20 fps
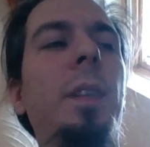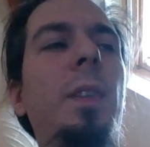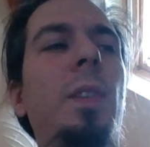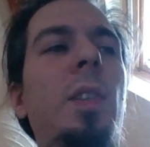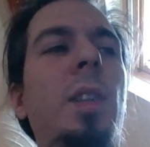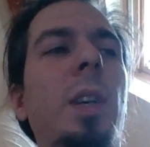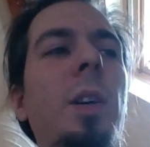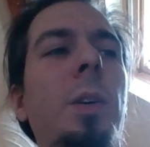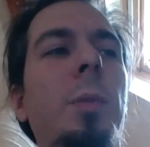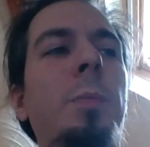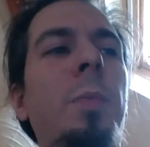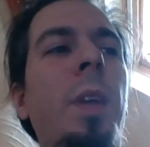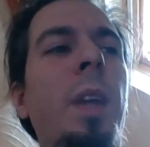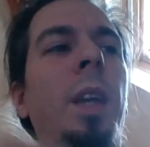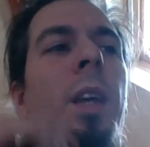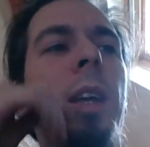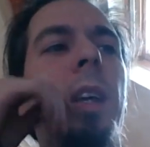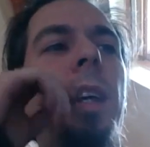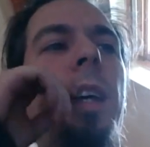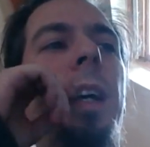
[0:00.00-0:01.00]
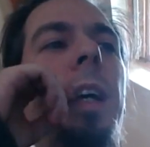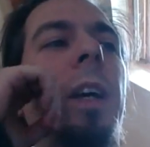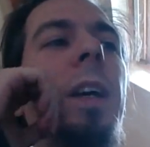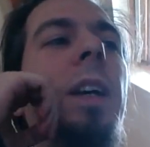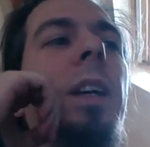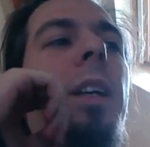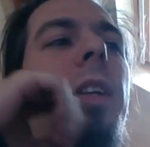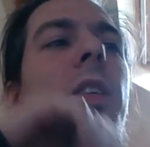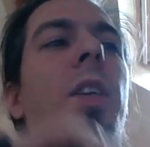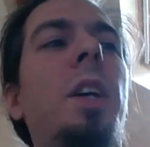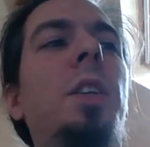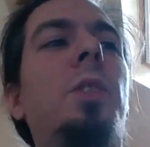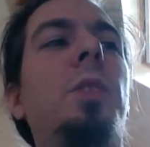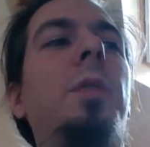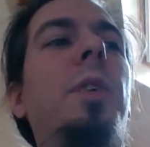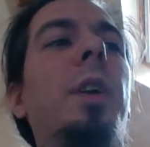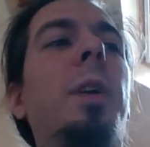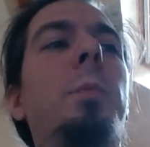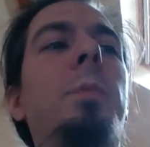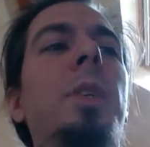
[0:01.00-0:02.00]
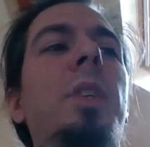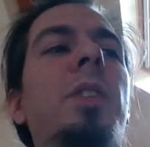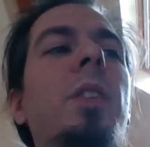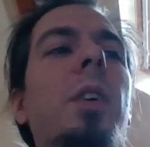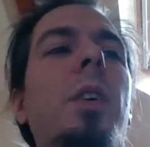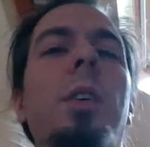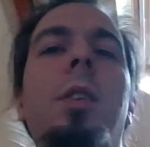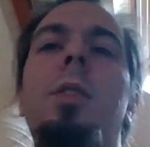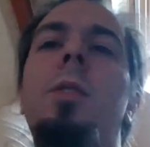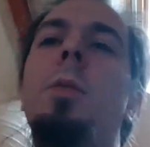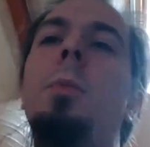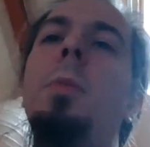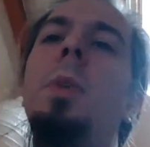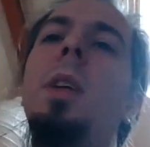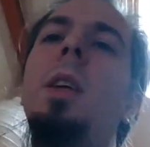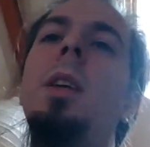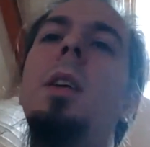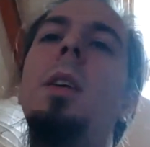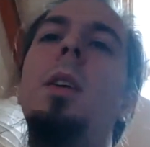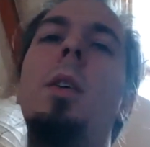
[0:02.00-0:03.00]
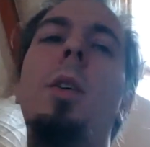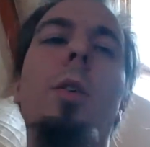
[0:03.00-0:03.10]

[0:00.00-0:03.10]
So it's very bizarre to me,